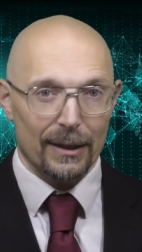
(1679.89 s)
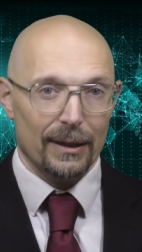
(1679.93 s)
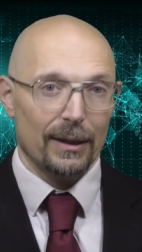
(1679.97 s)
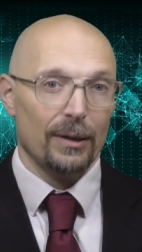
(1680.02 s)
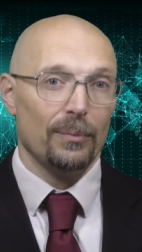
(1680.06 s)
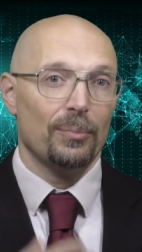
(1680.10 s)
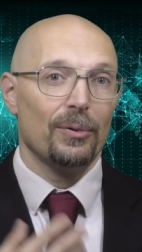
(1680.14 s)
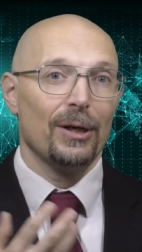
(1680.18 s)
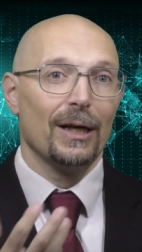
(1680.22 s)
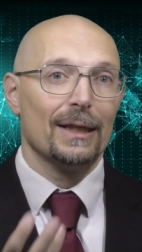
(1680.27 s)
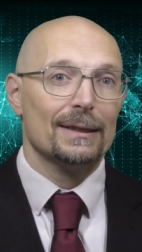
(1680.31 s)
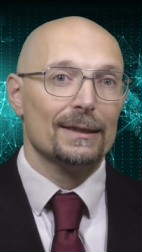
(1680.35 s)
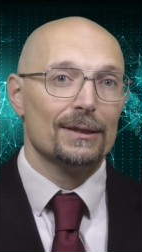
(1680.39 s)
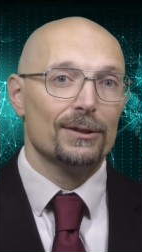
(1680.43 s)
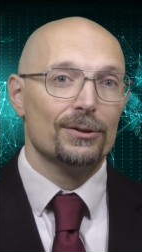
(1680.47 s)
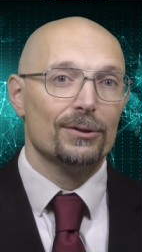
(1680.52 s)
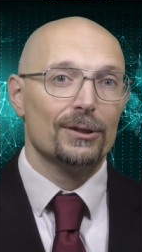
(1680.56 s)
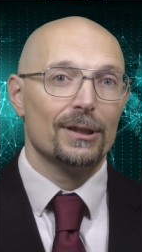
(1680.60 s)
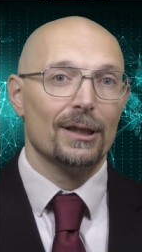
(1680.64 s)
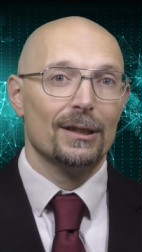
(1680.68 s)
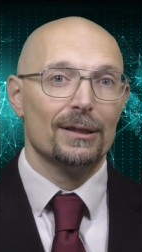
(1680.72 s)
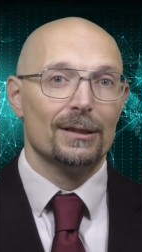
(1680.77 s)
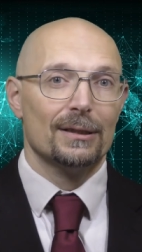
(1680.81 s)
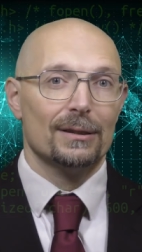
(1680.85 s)
In practice, you
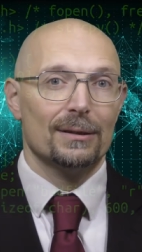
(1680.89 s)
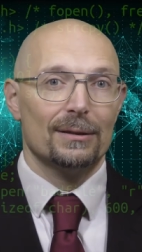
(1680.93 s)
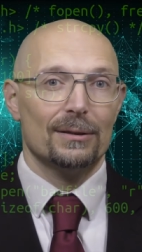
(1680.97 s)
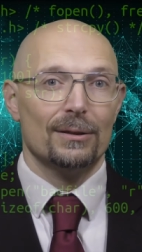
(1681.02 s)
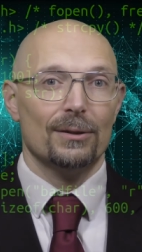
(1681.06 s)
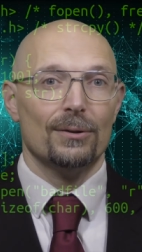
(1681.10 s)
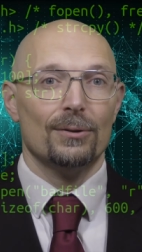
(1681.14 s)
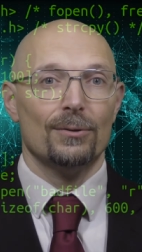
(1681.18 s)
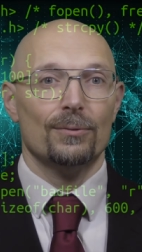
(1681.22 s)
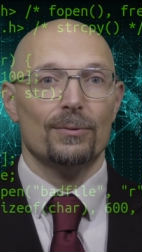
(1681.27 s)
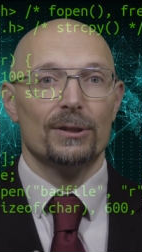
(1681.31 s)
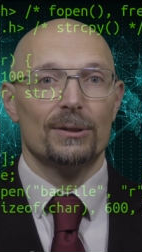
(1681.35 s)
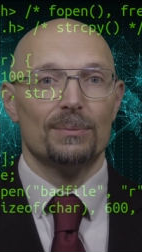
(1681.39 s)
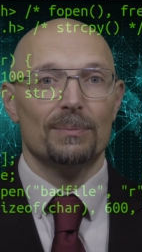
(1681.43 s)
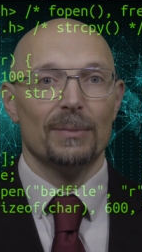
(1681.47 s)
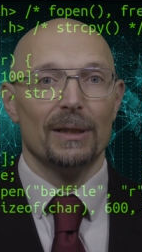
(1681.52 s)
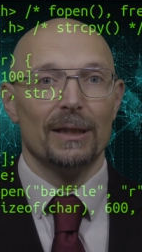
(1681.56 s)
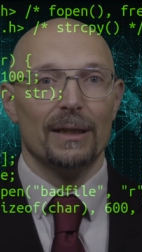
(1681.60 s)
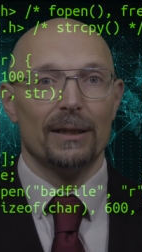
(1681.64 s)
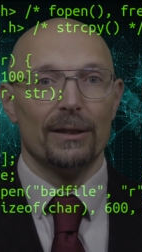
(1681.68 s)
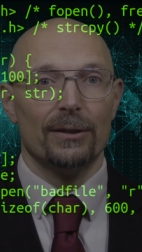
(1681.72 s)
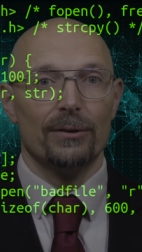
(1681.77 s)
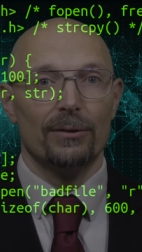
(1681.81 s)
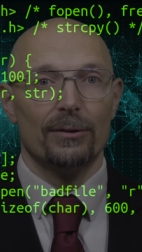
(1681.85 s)
can't always
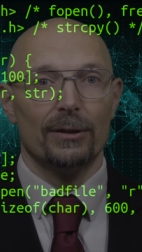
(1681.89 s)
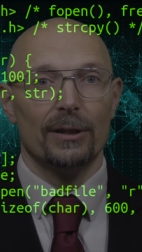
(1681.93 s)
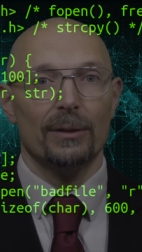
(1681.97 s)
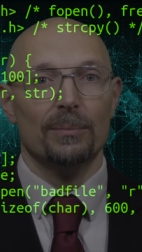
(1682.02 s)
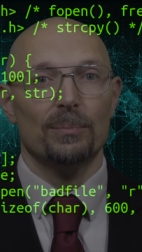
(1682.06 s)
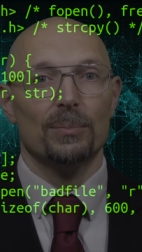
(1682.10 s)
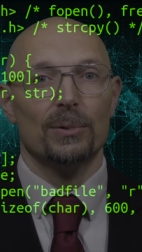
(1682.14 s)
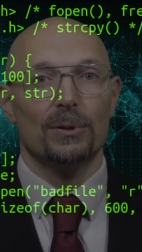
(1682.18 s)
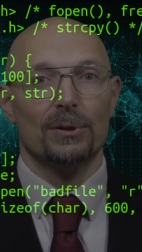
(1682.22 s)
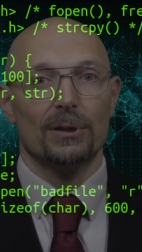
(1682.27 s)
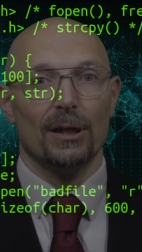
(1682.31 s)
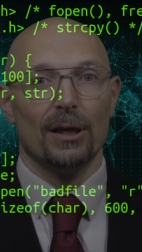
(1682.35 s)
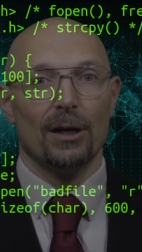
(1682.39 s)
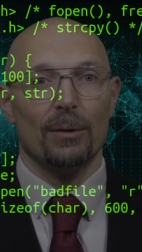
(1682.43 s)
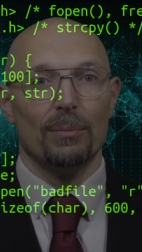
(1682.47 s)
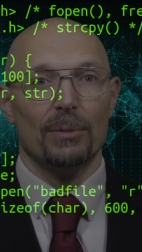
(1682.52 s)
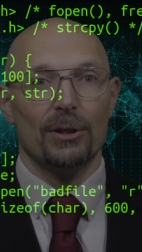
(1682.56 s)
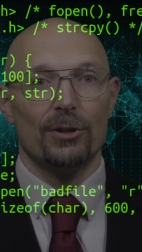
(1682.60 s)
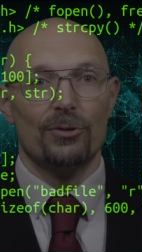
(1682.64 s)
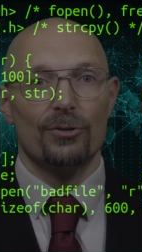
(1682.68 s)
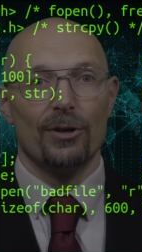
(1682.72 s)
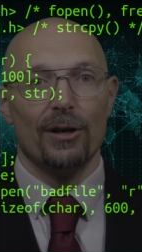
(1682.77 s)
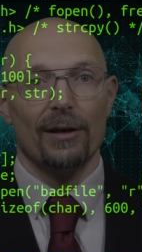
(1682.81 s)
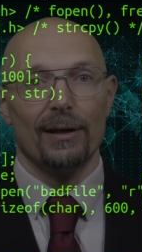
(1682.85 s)
make your input
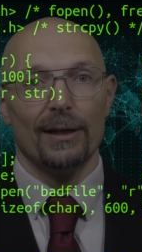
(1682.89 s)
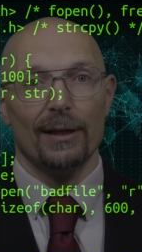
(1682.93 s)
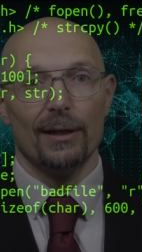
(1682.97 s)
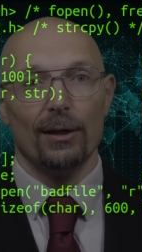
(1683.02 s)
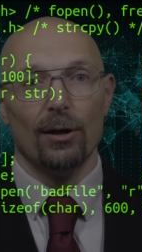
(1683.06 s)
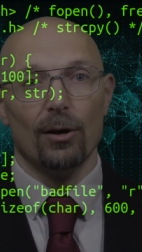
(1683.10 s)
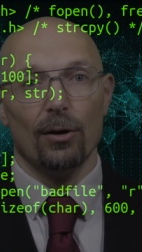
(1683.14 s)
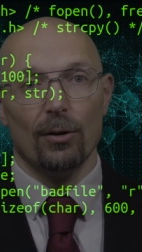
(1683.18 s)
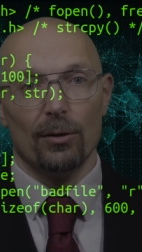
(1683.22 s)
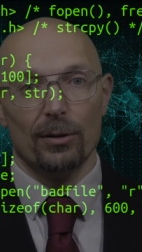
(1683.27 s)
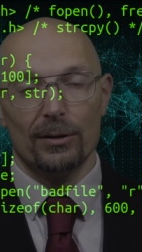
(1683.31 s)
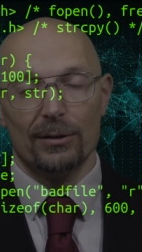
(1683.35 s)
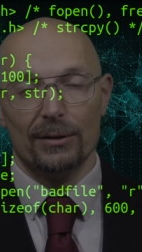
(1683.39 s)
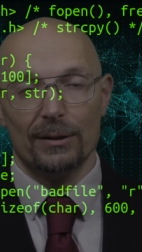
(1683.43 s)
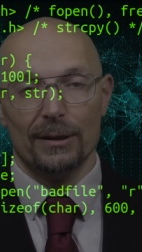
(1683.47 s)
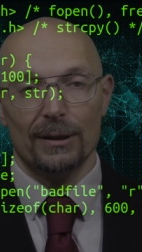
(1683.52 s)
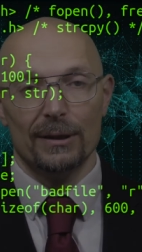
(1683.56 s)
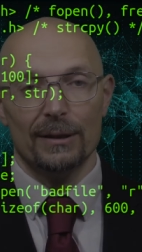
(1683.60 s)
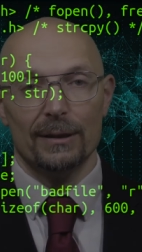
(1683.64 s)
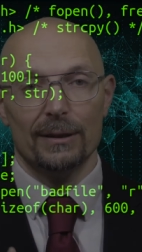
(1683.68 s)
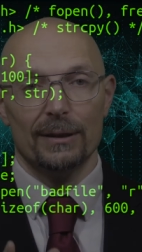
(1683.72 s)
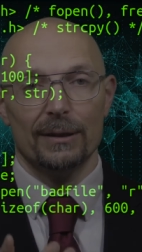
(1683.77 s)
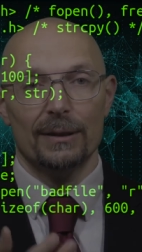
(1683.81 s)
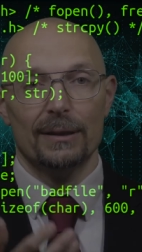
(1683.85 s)
arbitrarily long
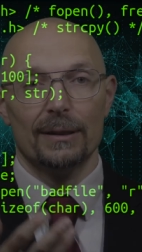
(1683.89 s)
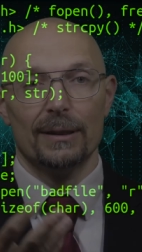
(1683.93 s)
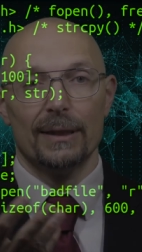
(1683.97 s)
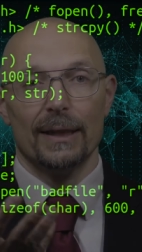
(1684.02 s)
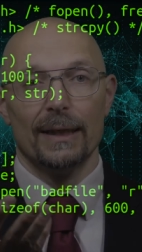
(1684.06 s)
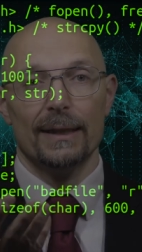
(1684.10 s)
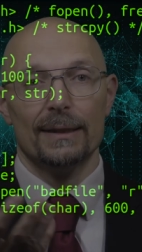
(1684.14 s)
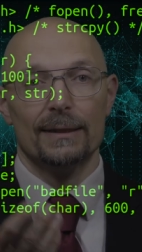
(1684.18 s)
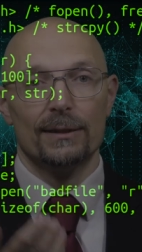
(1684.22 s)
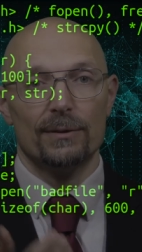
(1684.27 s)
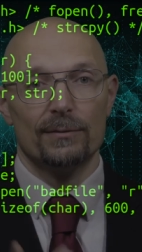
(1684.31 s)
in, in the case